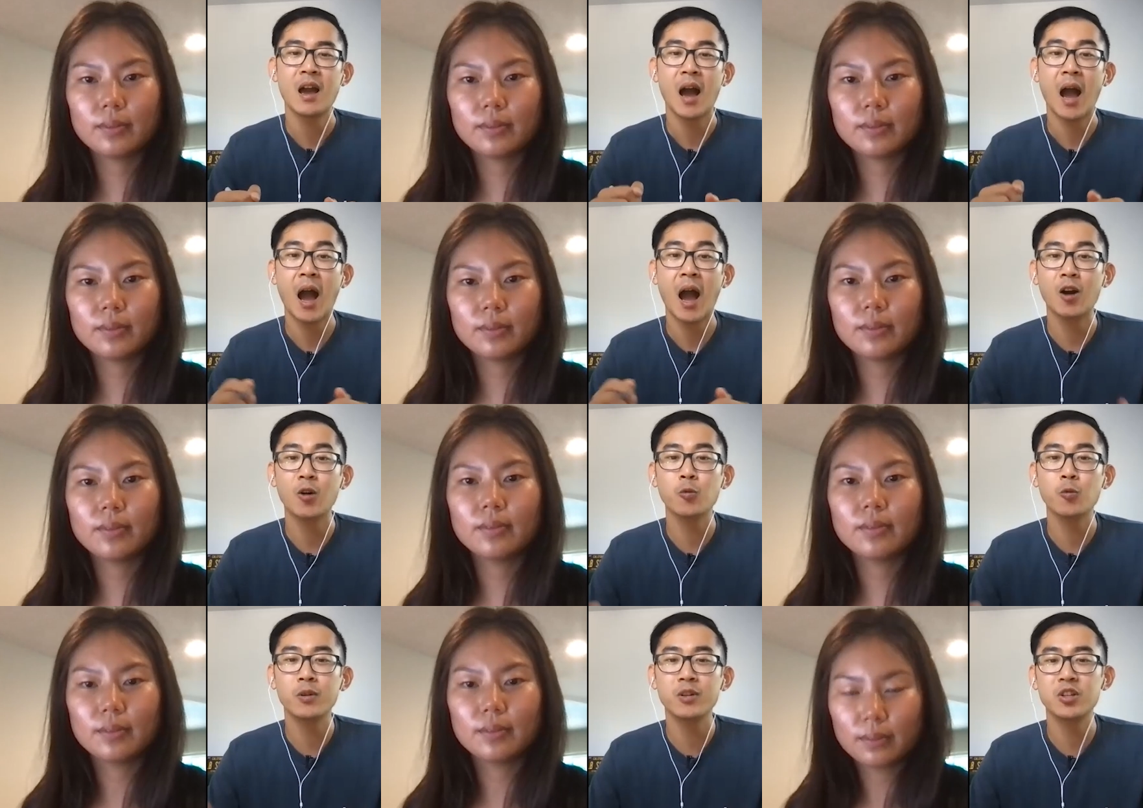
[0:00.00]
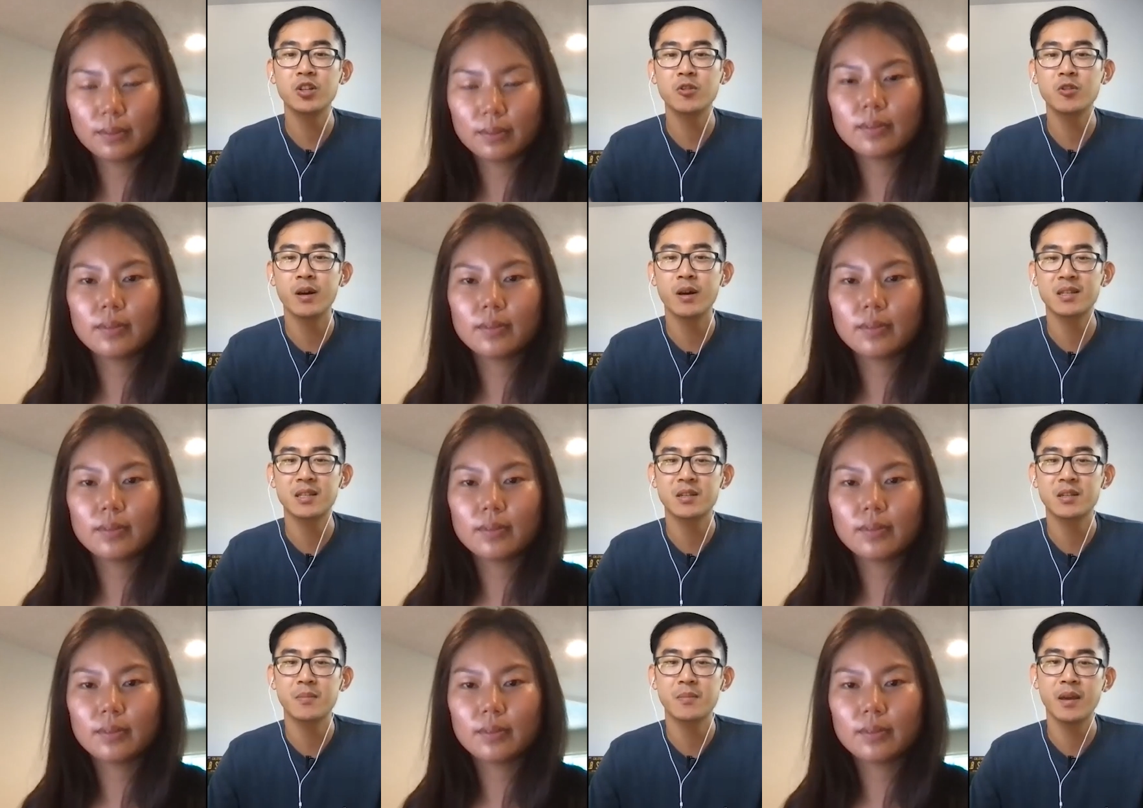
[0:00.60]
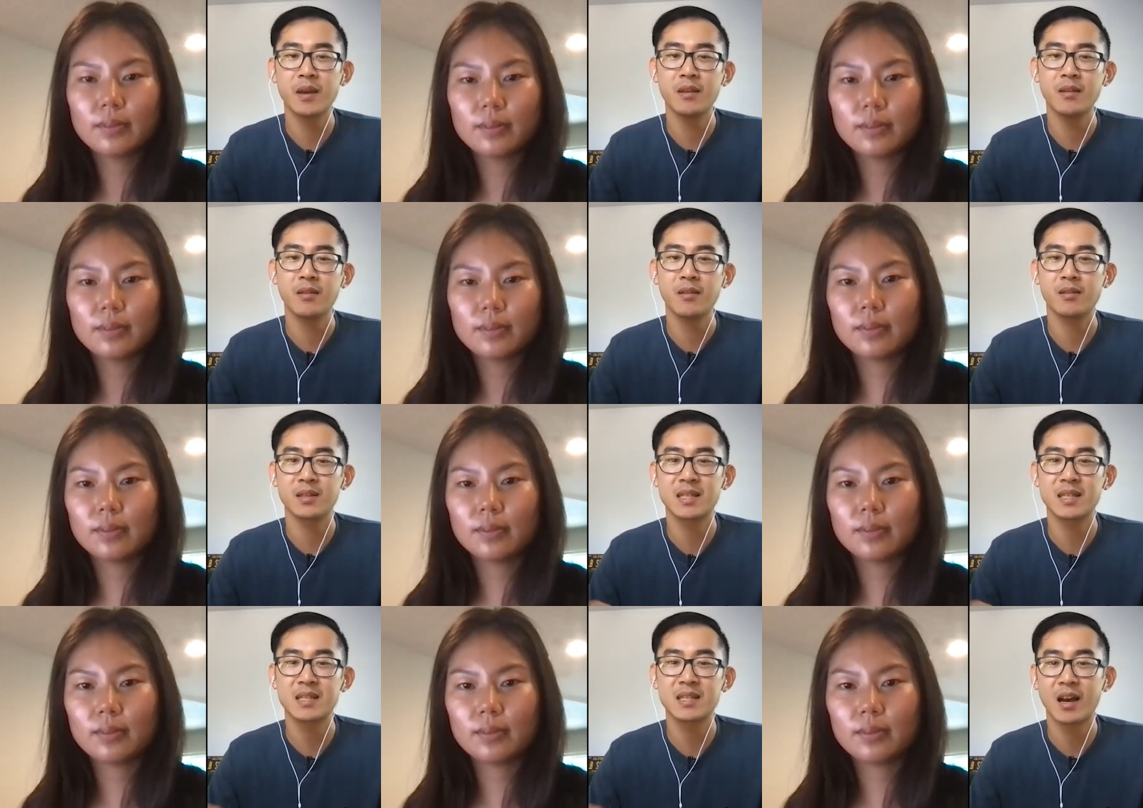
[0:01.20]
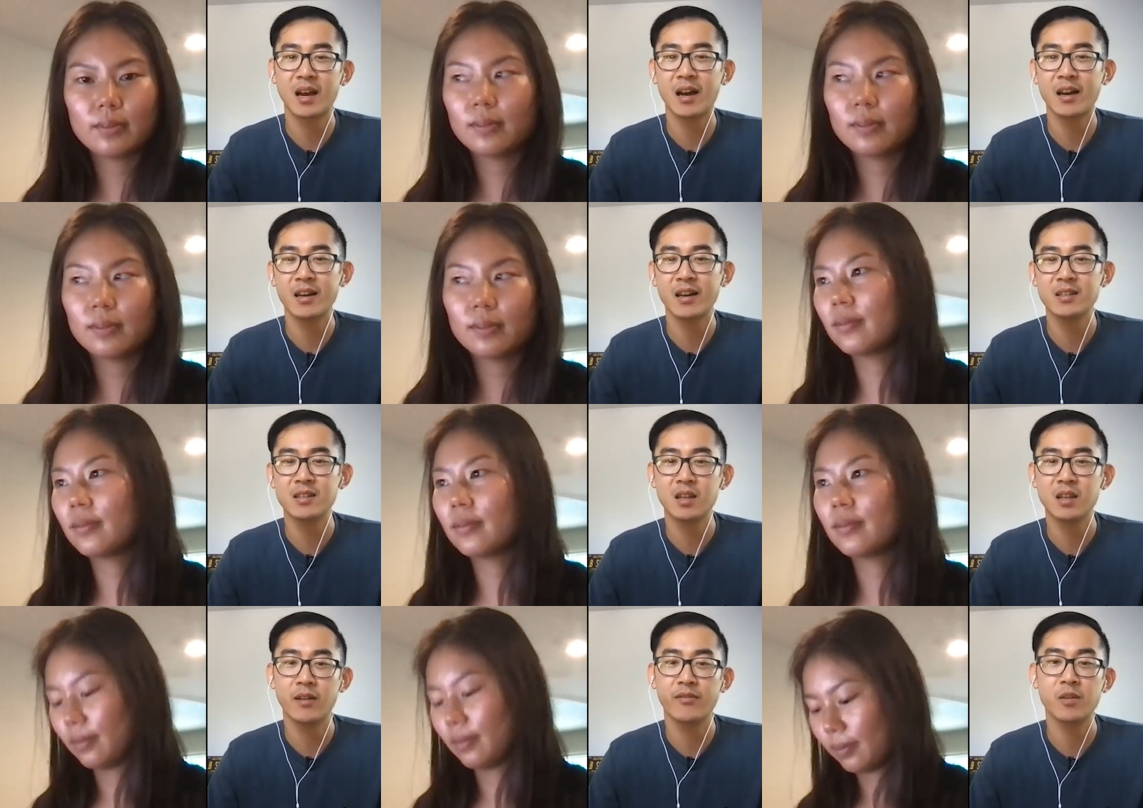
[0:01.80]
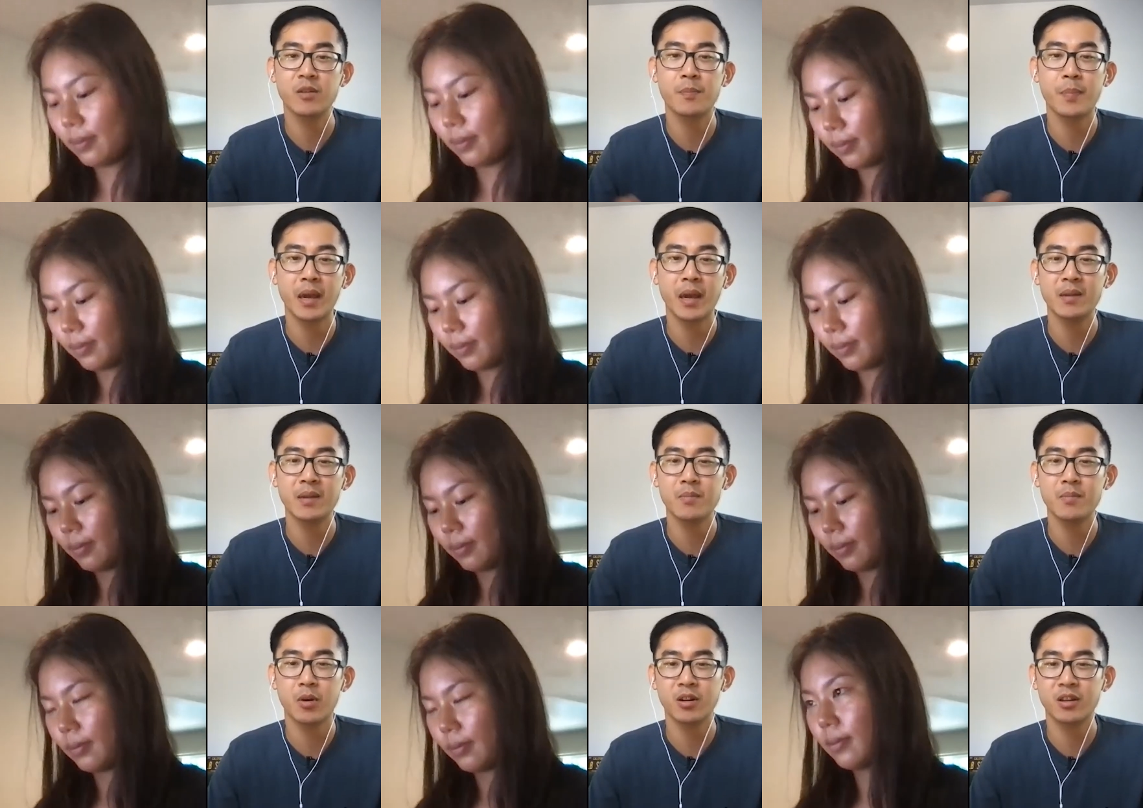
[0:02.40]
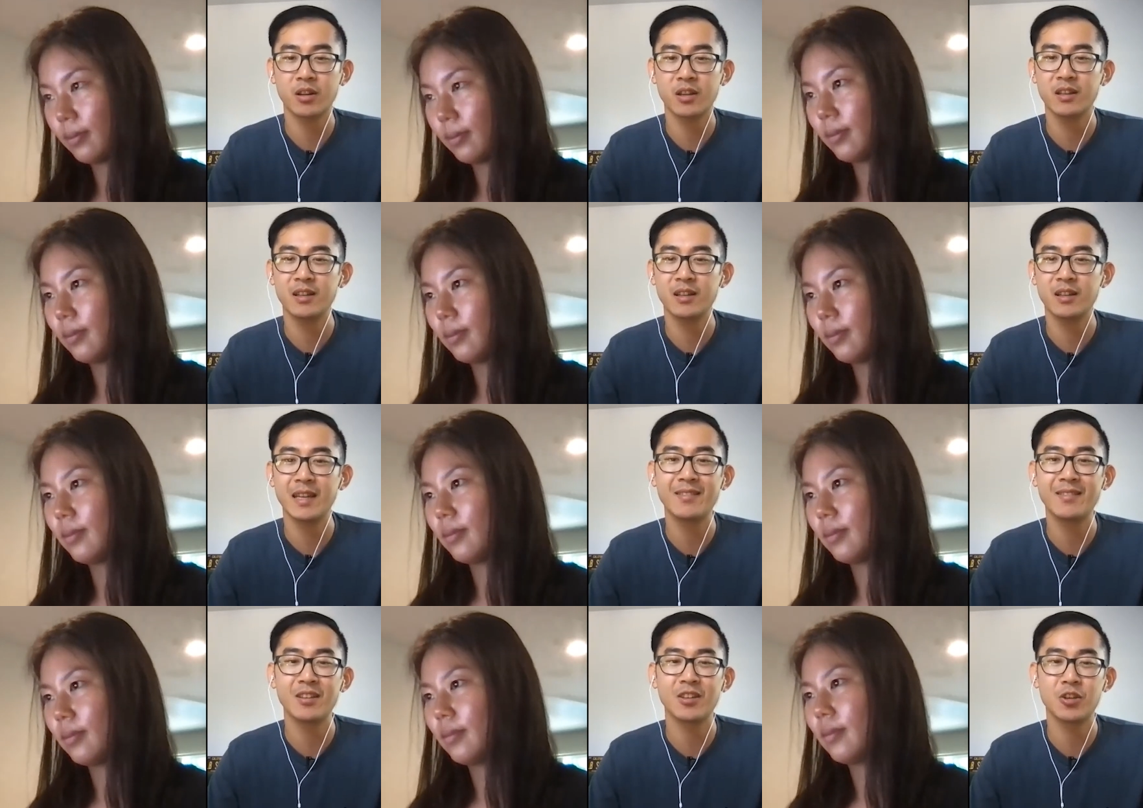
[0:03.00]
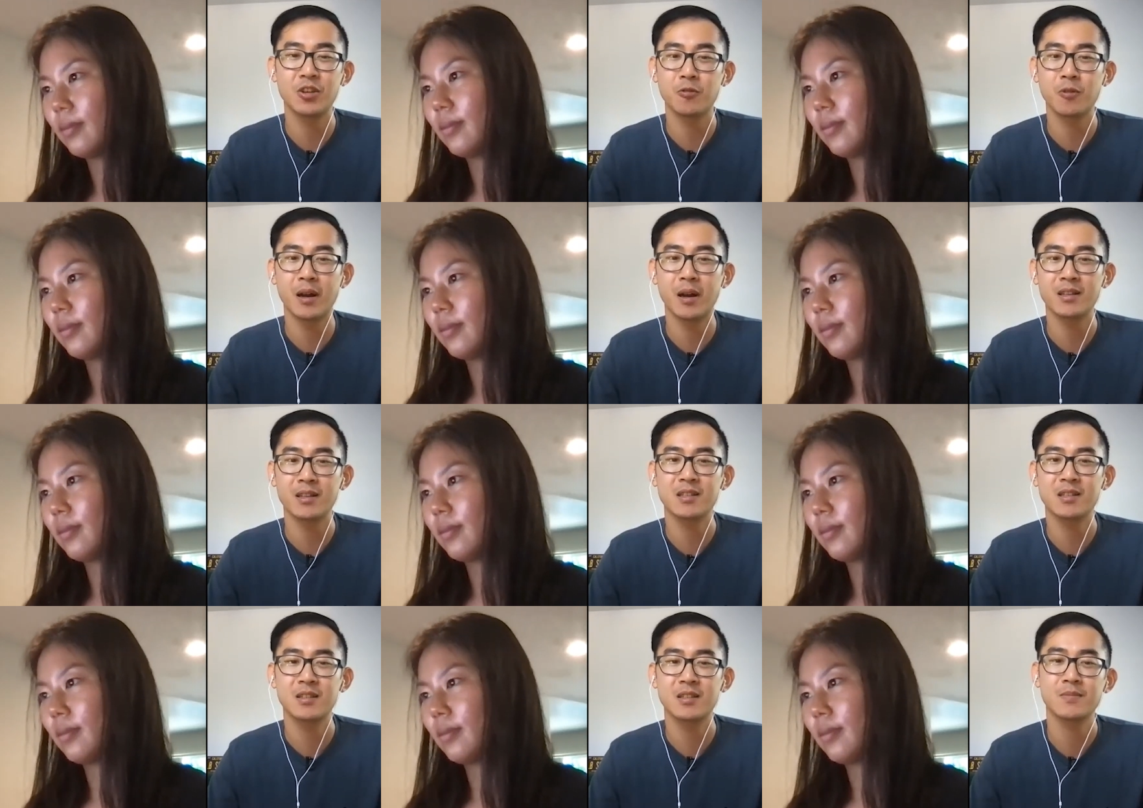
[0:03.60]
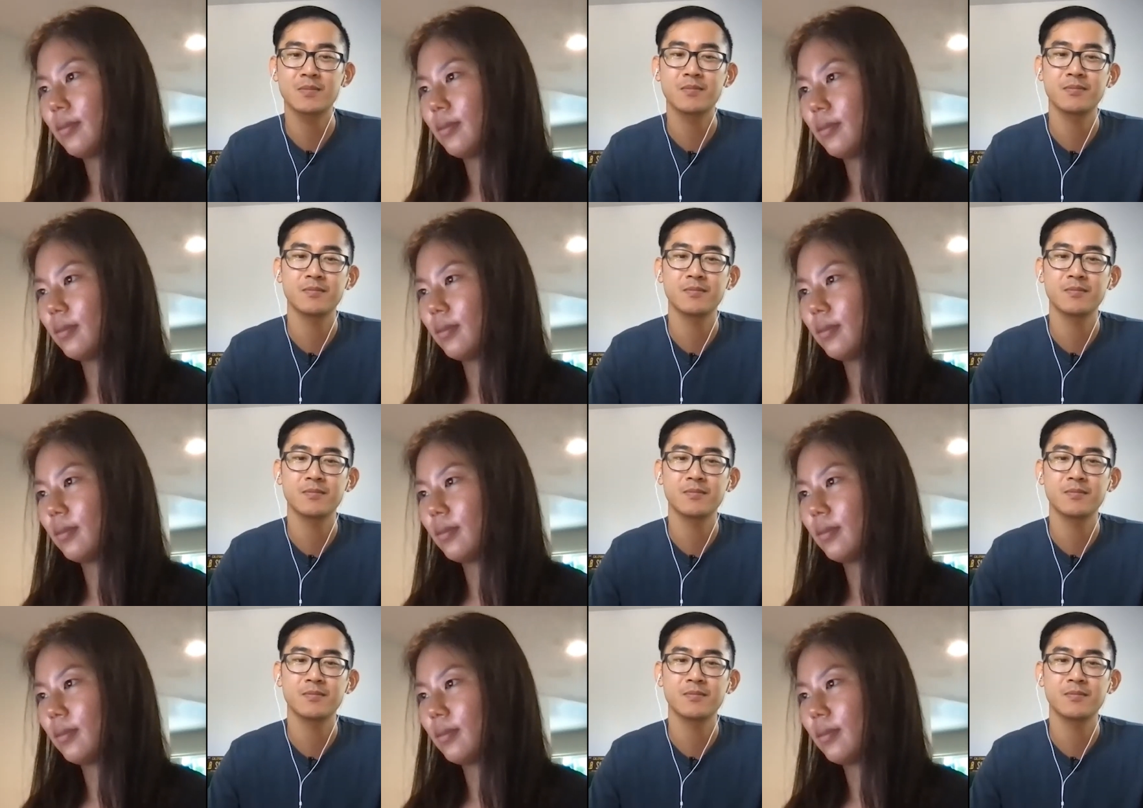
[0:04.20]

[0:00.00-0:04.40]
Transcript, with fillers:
Speaker 1: How would you estimate the size of the paint market in the US?